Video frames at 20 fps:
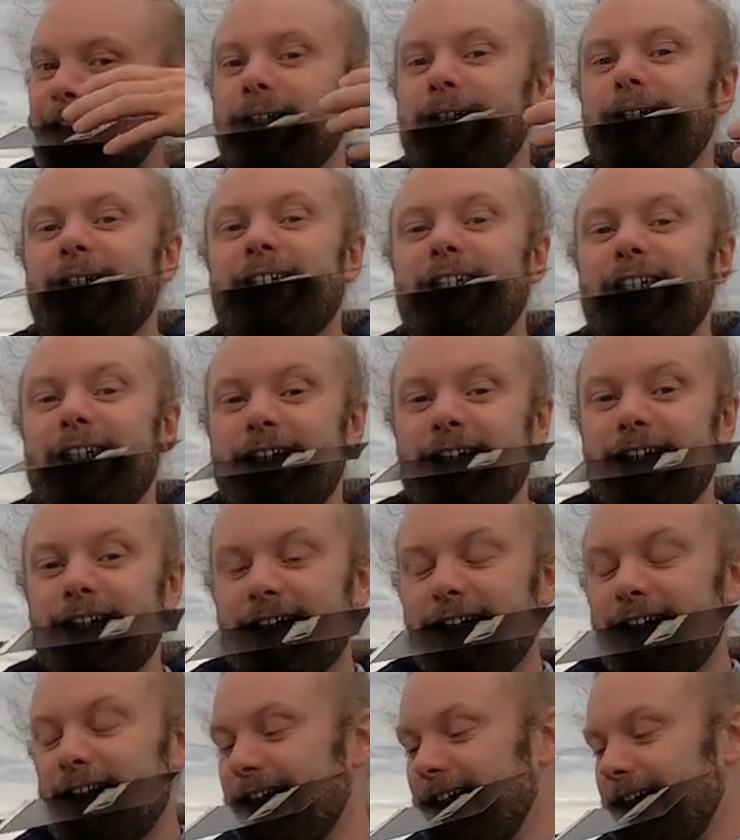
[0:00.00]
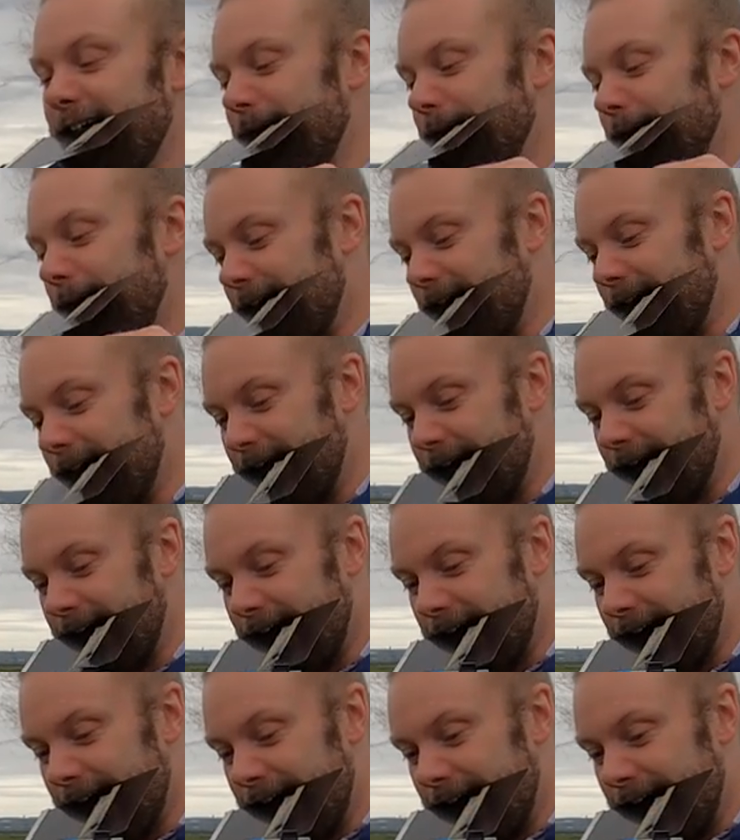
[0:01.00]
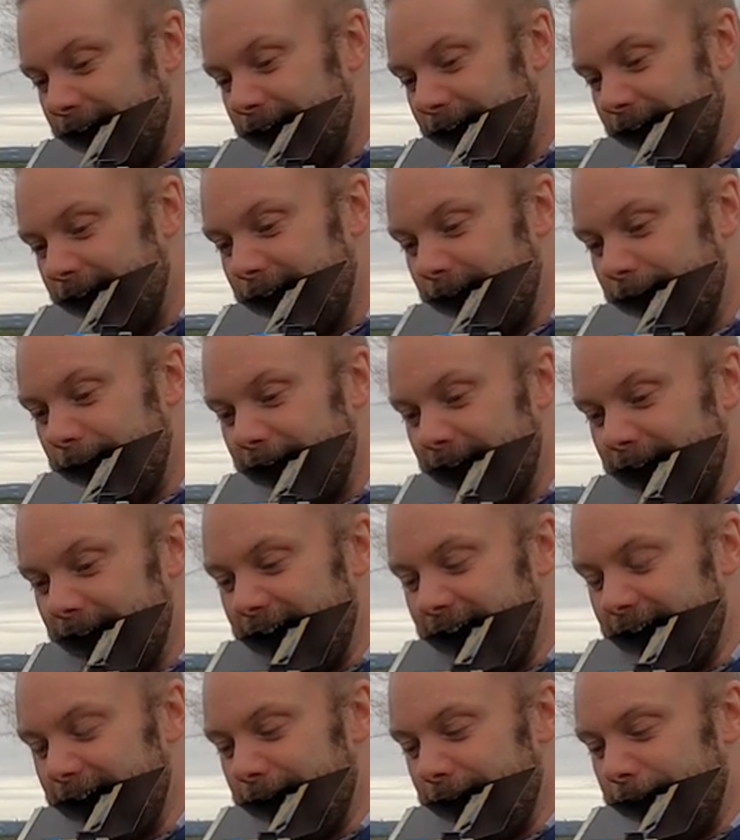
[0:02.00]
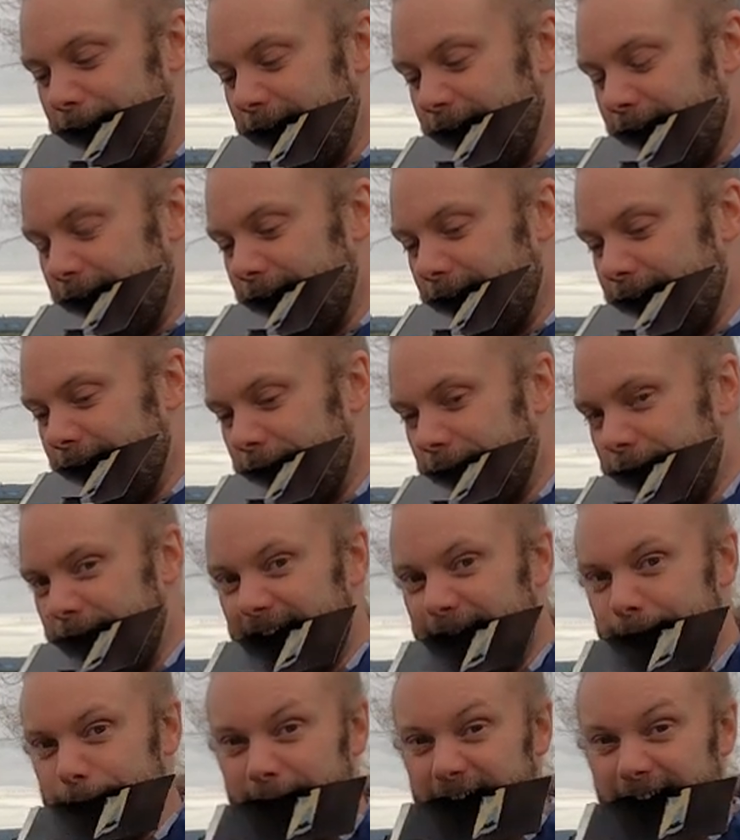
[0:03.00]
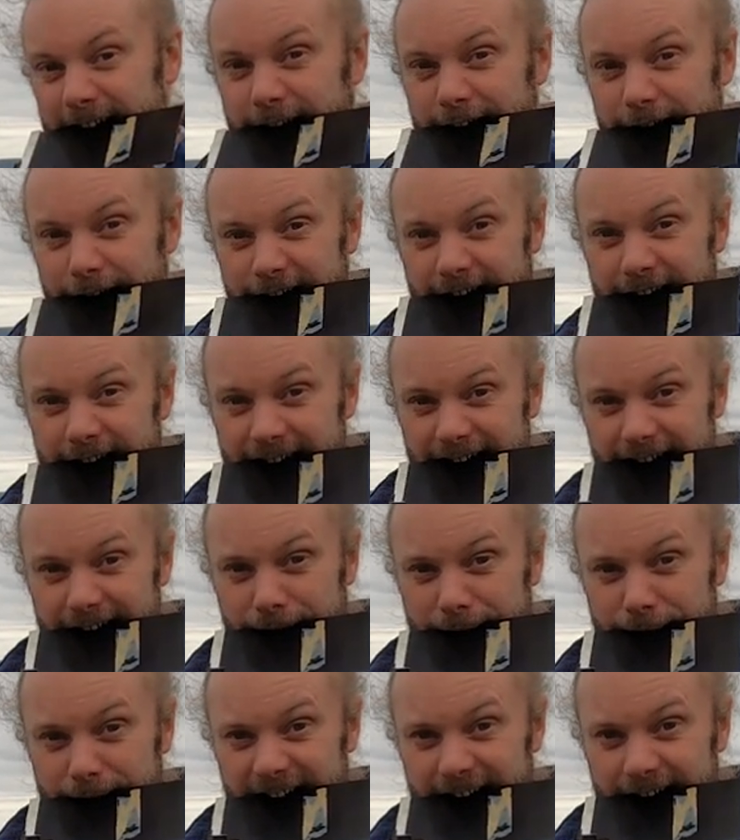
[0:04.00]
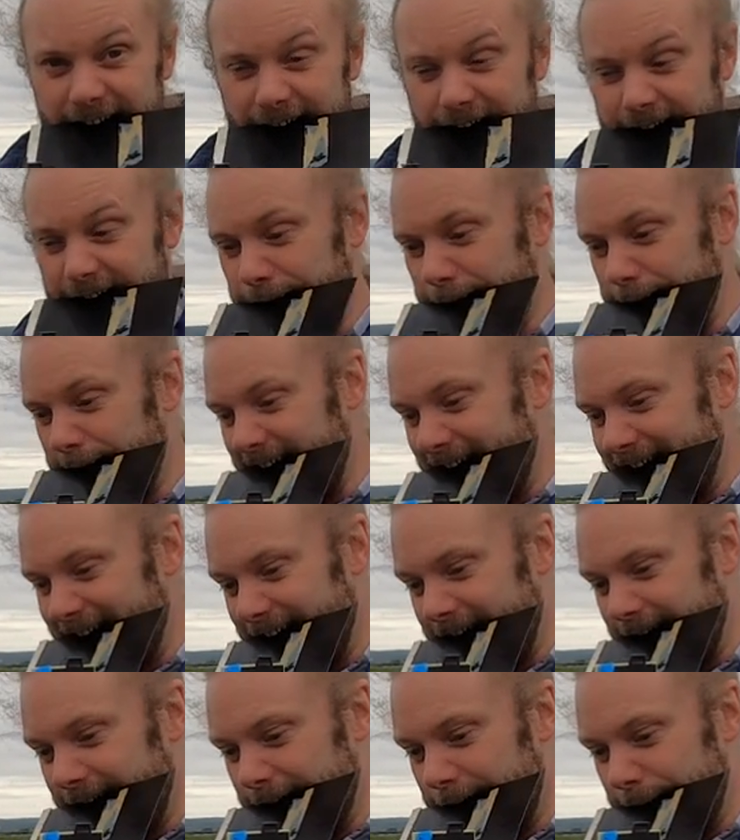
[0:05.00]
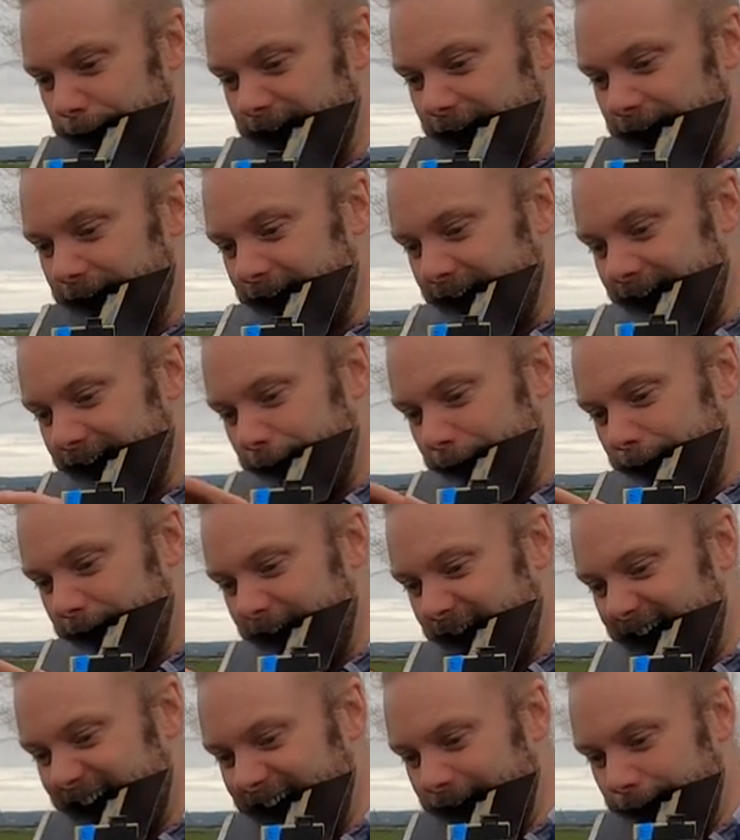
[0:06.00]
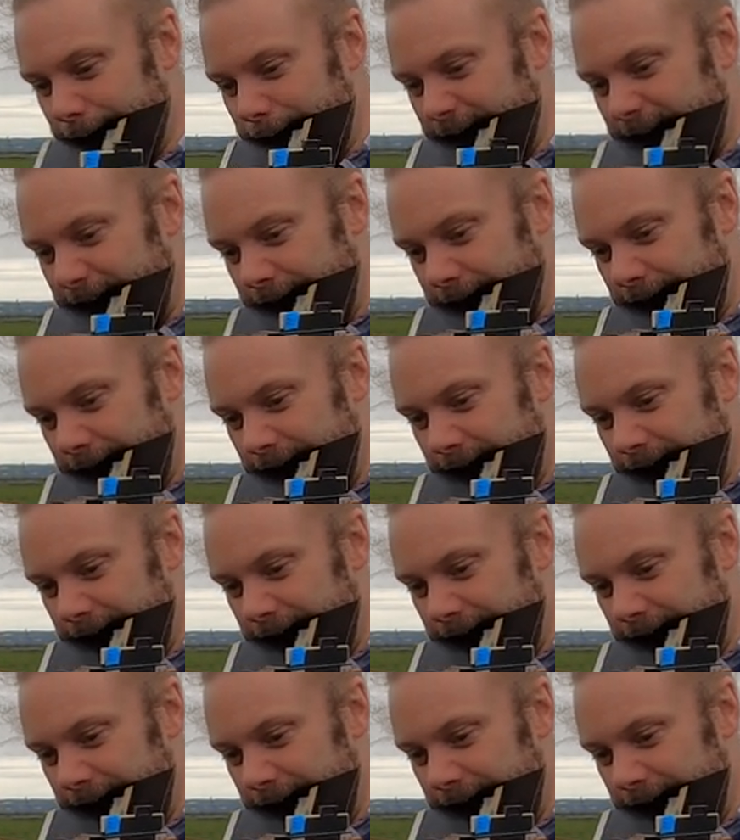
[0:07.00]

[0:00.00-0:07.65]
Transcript: If I in your chief, and you put the yellow filter over this. Make sure you get your fingers over the lens as well, because that really helps.